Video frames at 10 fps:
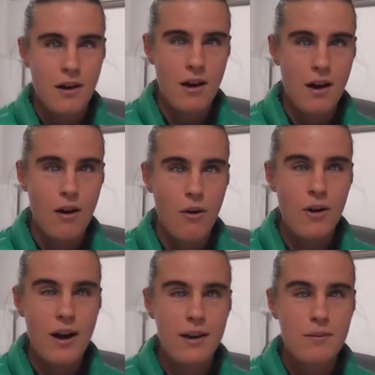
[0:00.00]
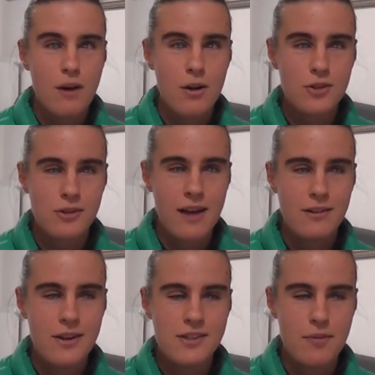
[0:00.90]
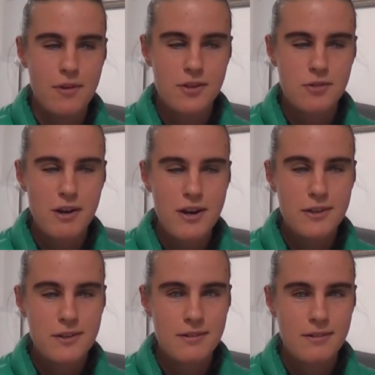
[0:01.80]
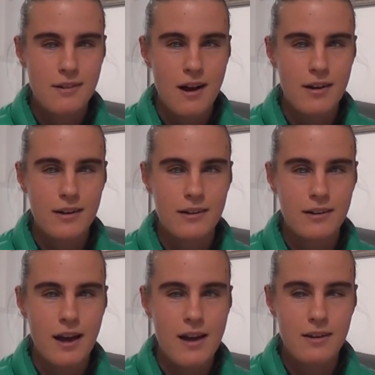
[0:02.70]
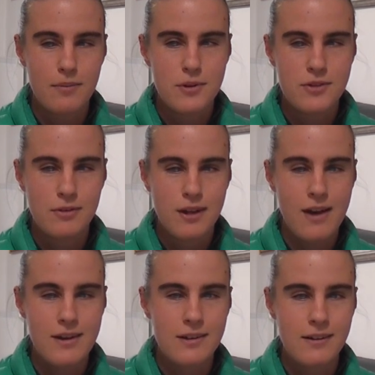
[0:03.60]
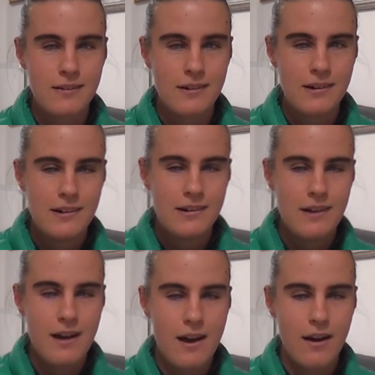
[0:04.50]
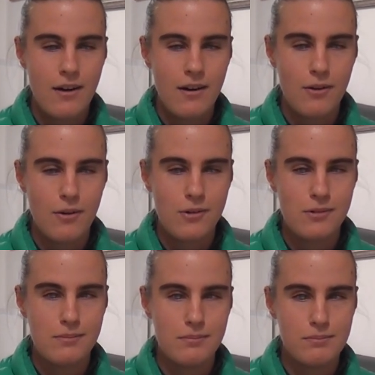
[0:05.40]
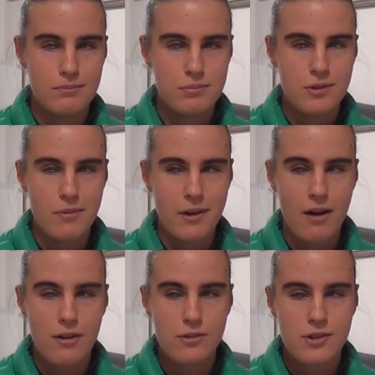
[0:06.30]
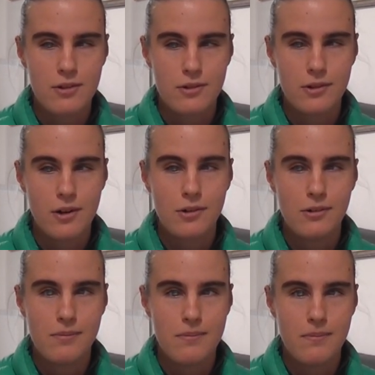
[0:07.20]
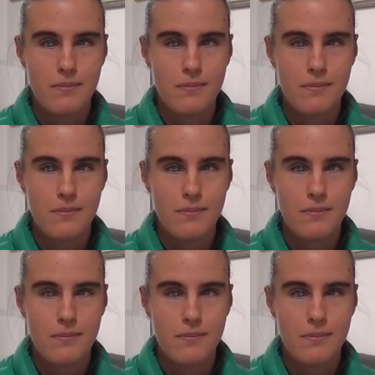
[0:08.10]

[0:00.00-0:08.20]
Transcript: Or I also can eat something sweet, like a cake, a piece of cake, or something else, I don't know.